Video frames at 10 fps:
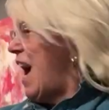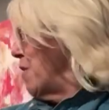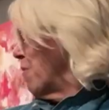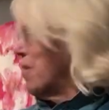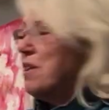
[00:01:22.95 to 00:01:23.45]

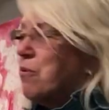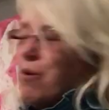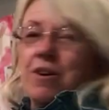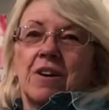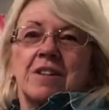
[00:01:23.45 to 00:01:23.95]
And we're going to
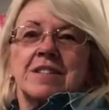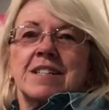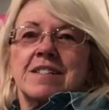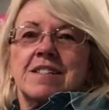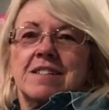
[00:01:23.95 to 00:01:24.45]
work on
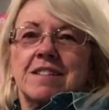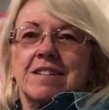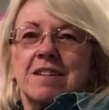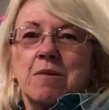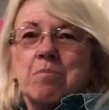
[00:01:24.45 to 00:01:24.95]
this
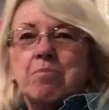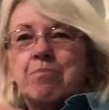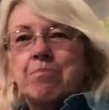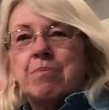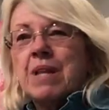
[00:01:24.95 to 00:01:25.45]

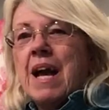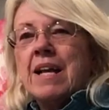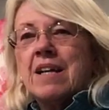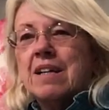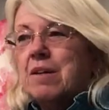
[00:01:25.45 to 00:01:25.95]

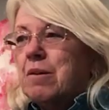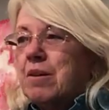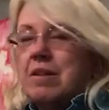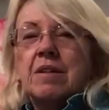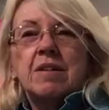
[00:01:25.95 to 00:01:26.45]
blank
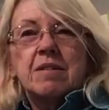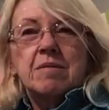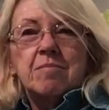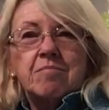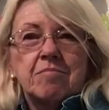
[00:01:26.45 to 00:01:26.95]

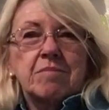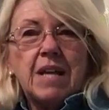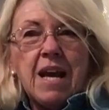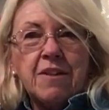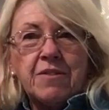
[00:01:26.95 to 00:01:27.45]

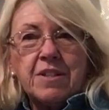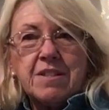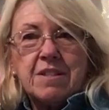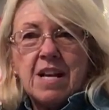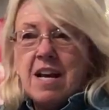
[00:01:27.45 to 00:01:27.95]

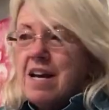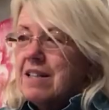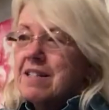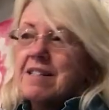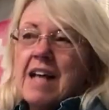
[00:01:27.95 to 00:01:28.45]
canvas.
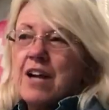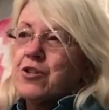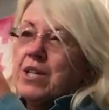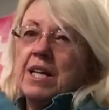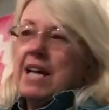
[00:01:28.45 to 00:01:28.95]
This is
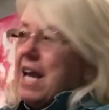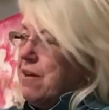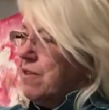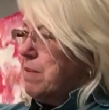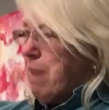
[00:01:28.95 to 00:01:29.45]
actually a canvas